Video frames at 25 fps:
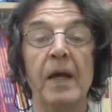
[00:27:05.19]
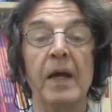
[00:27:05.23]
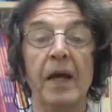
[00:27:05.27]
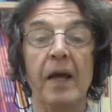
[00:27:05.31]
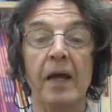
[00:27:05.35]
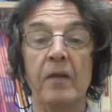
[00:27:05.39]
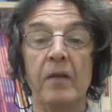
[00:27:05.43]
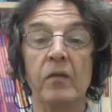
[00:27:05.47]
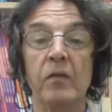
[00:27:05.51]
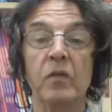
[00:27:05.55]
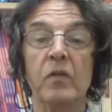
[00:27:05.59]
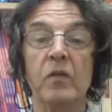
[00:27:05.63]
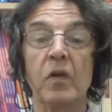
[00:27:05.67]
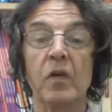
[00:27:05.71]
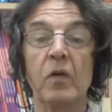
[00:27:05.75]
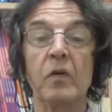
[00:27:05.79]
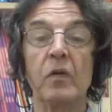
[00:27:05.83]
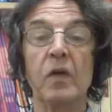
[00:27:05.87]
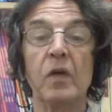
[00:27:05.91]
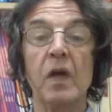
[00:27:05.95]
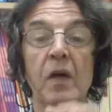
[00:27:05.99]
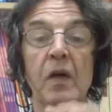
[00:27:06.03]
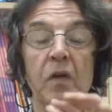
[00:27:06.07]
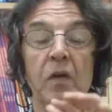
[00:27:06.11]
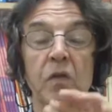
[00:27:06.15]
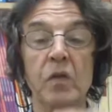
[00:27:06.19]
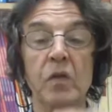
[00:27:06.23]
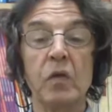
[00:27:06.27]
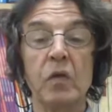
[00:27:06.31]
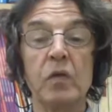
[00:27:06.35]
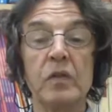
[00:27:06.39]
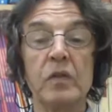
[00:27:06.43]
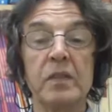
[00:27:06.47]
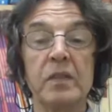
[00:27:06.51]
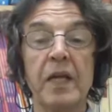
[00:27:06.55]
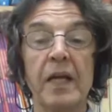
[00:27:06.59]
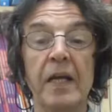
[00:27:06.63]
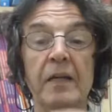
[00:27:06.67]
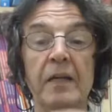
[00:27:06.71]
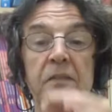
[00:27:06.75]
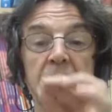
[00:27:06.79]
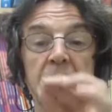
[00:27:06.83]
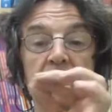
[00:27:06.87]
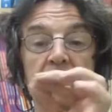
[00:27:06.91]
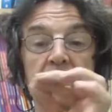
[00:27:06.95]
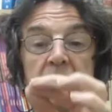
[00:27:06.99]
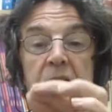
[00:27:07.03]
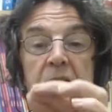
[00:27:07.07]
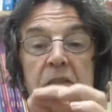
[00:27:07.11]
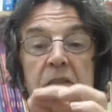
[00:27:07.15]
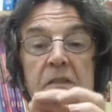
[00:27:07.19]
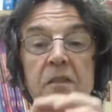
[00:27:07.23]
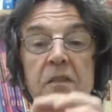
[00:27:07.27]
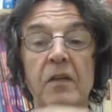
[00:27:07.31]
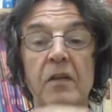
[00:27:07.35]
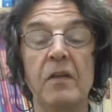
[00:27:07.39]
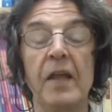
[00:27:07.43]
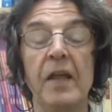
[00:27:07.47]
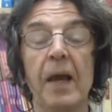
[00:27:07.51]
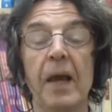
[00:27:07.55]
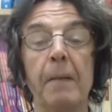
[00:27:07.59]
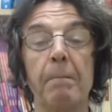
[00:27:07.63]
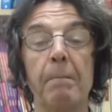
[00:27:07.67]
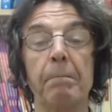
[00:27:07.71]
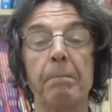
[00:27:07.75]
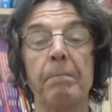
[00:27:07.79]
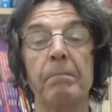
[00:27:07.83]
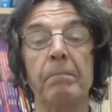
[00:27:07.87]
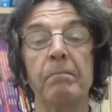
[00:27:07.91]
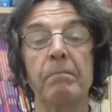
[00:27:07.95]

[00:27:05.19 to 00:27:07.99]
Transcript: and so your test to them